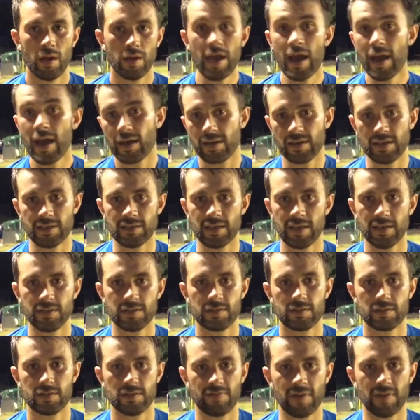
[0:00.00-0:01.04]
Yeah, he's,
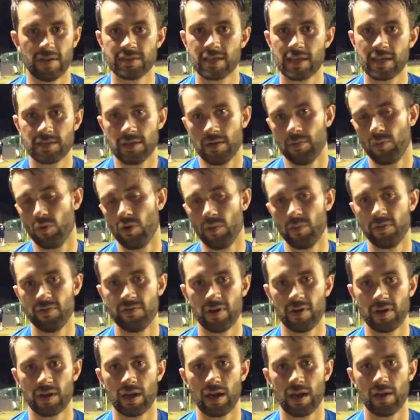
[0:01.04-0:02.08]
he's a fantastic appointment
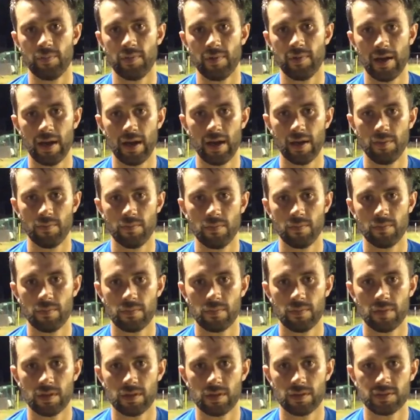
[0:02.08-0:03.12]
for the club. Um,
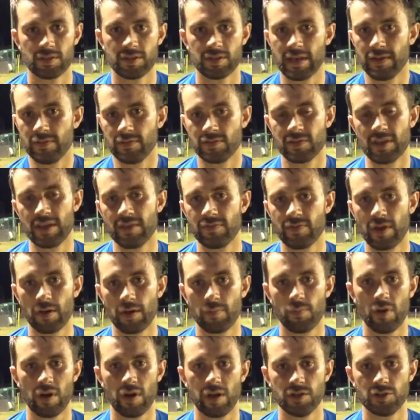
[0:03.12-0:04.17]
Steve Steve done a
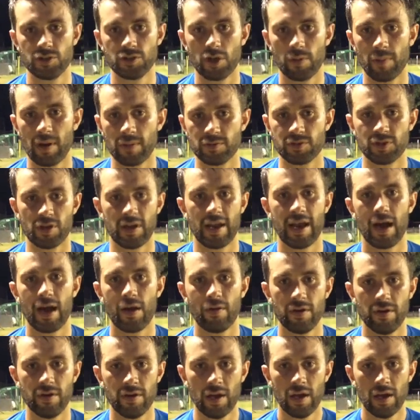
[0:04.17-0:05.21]
brilliant job up to now,
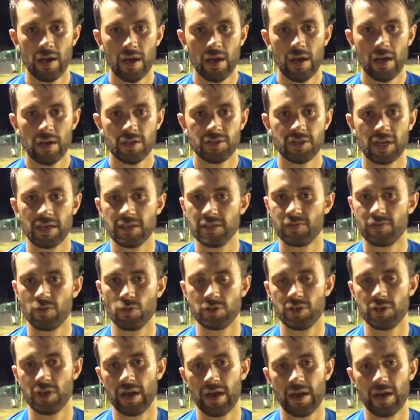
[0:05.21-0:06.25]
and Jay's
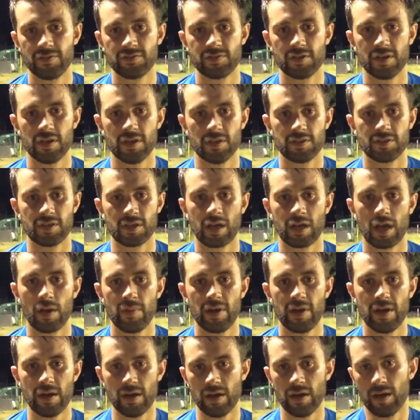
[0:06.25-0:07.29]
fortunate enough to, to come
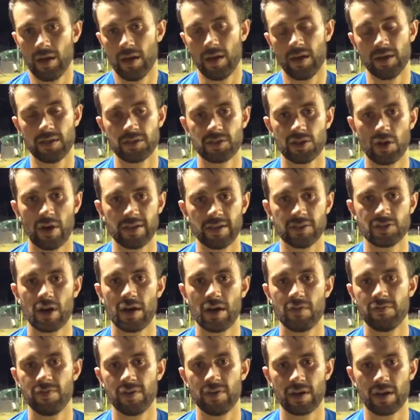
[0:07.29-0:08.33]
in at an, an exciting
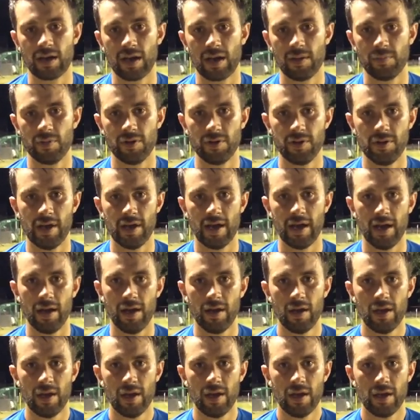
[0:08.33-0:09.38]
time for the club. And uh,
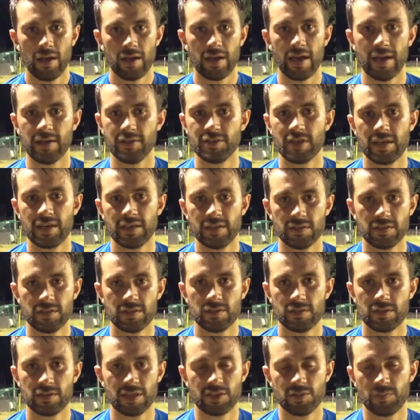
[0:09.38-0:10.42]
yeah, Jay's
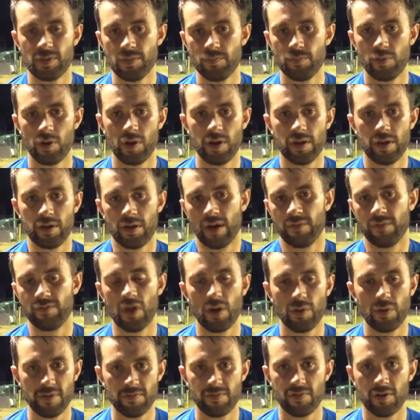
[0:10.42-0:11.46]
Jay's been brilliant. I've
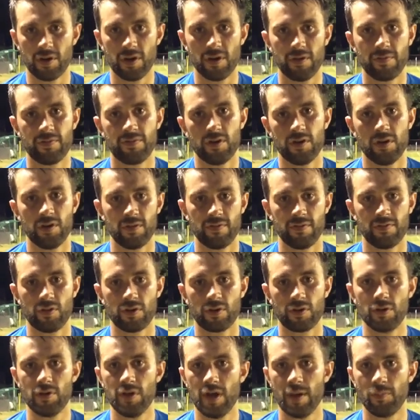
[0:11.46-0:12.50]
known him for, for, for a
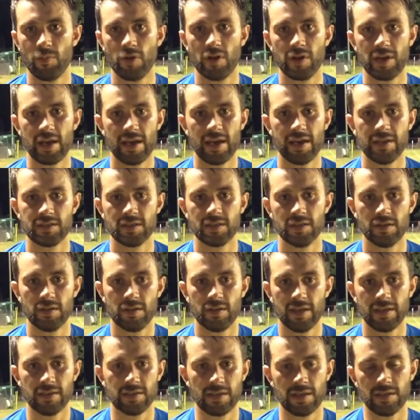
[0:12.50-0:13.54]
good number of years, and
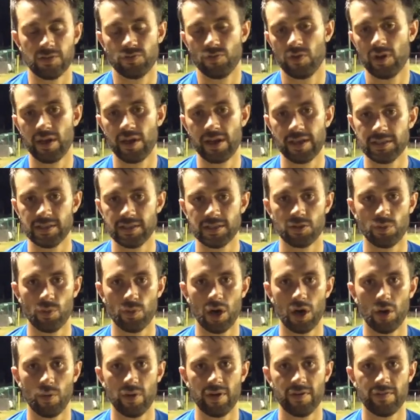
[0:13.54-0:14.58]
he, he's really easy to
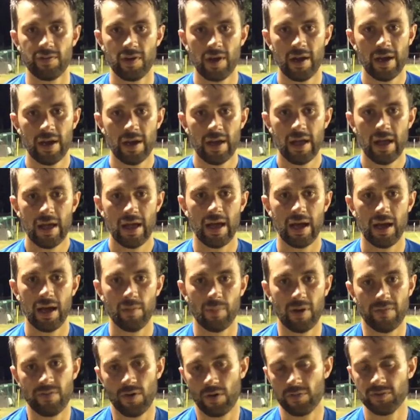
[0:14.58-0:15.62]
work with.
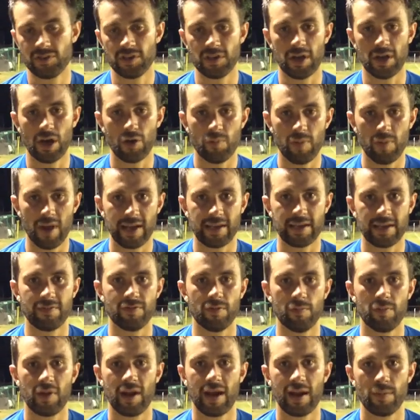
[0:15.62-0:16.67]
Um, I've obviously known Blackie
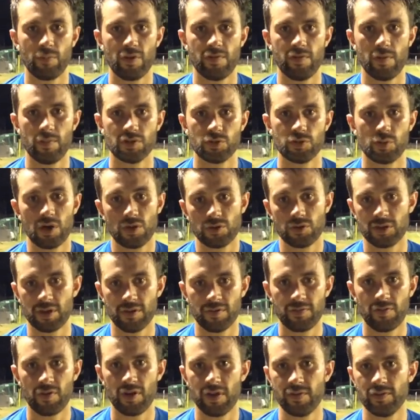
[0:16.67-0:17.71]
from playing with him as well, so the
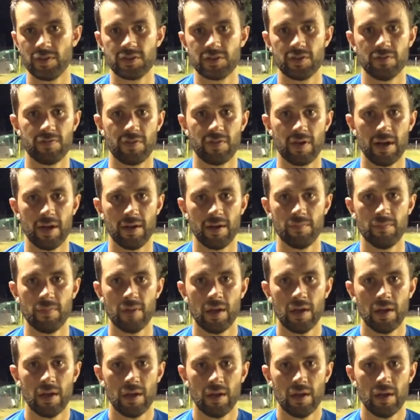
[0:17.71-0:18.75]
three of us have um,
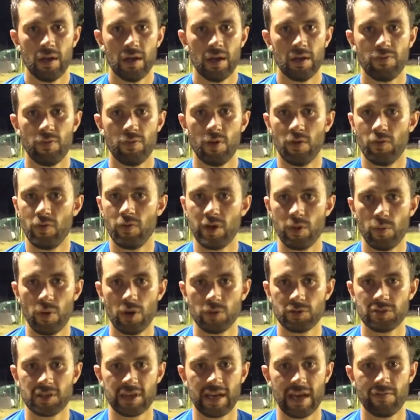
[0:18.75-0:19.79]
have worked really well
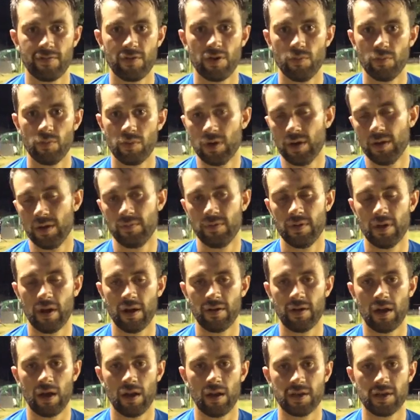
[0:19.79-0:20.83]
together, and, and
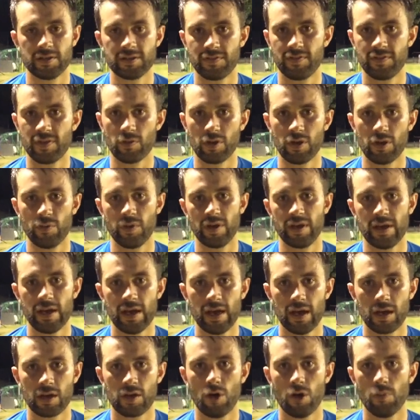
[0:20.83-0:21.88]
I, I, like to think that we
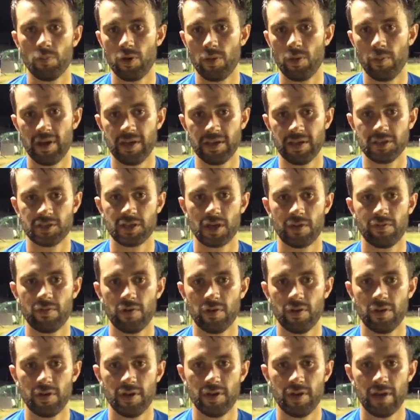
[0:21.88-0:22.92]
uh, complement each other,
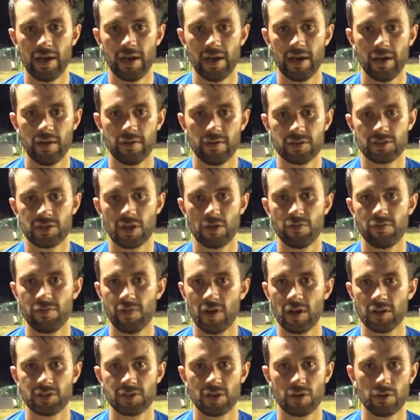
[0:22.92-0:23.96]
and uh, so
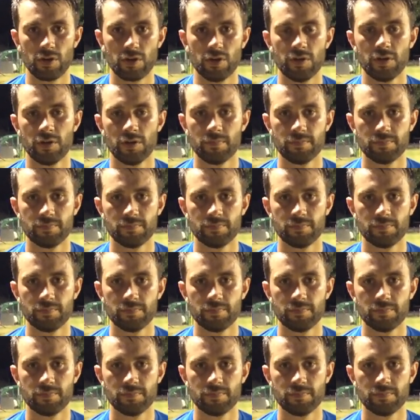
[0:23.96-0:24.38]
far so good.